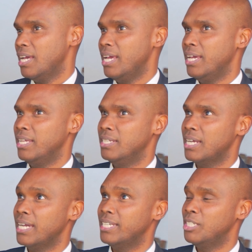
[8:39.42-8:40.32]
And
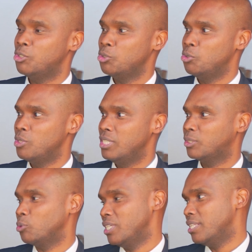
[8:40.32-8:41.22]
I need to do
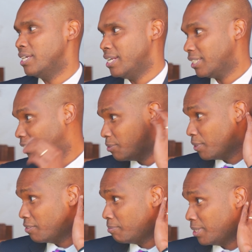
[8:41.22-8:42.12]
this within the next
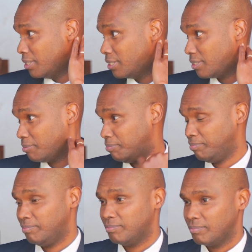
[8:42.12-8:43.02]
5 months.
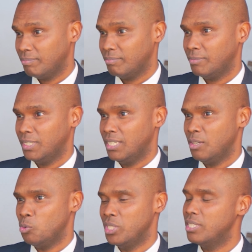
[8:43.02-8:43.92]

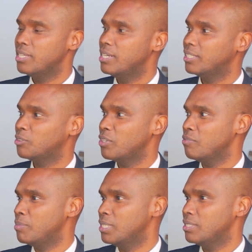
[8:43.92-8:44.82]
Within the next 5
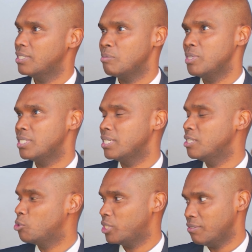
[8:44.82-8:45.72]
months, that means I
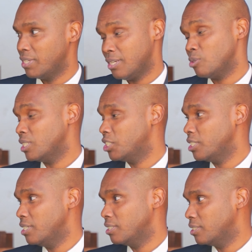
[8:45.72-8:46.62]
need to save 1,000
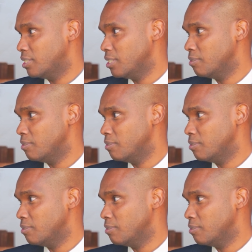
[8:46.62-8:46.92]
shillings each and